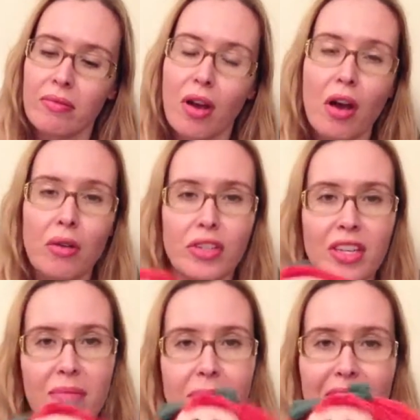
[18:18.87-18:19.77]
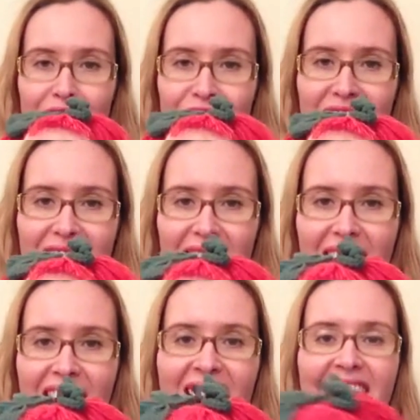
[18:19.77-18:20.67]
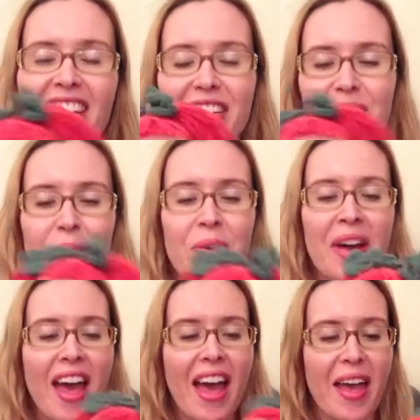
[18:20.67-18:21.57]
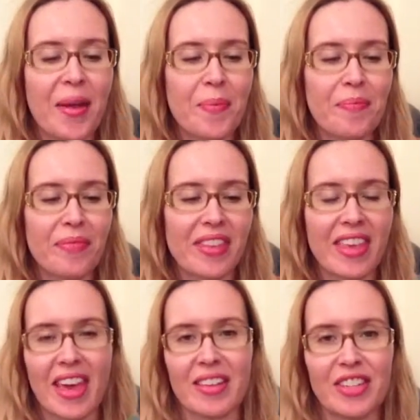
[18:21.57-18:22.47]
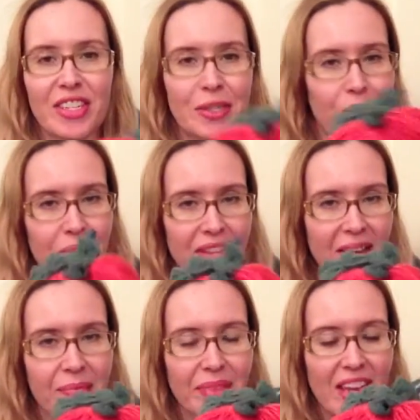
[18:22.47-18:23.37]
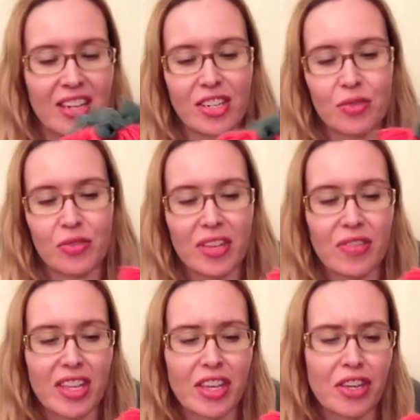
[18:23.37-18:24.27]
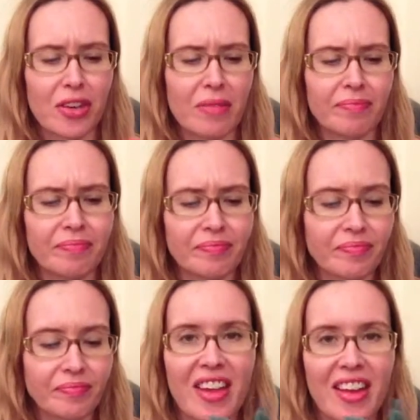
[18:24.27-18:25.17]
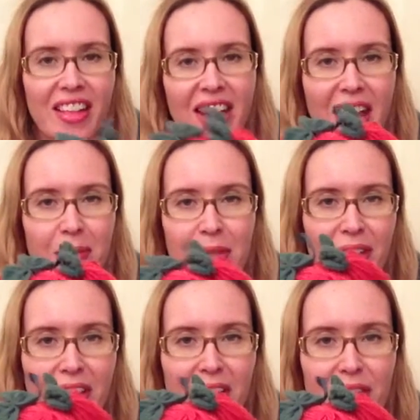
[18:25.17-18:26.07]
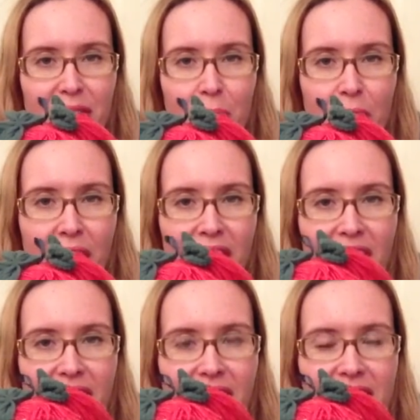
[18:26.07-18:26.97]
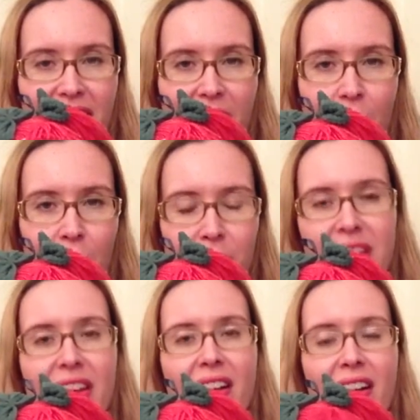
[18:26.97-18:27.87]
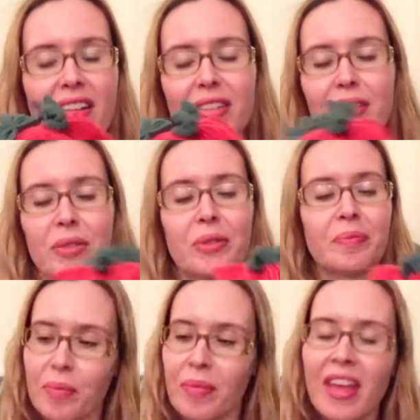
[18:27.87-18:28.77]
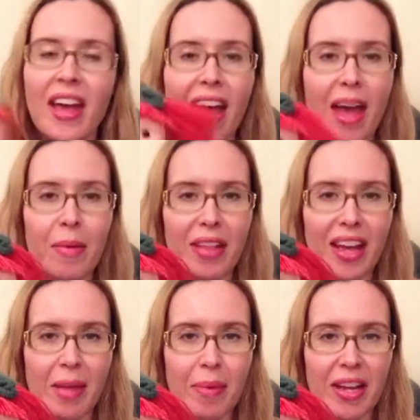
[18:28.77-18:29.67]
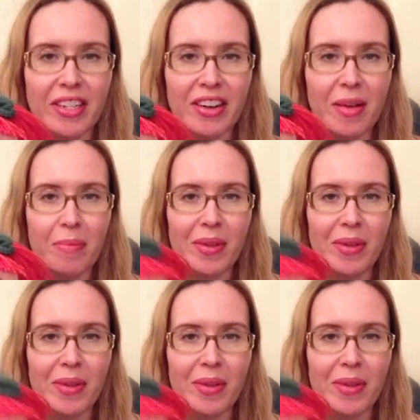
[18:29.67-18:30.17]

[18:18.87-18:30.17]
all she can manage to say. So yeah, she's Dolly and she's really, really cute. And Elena absolutely loves to walk around holding her, so I'm glad I picked her up.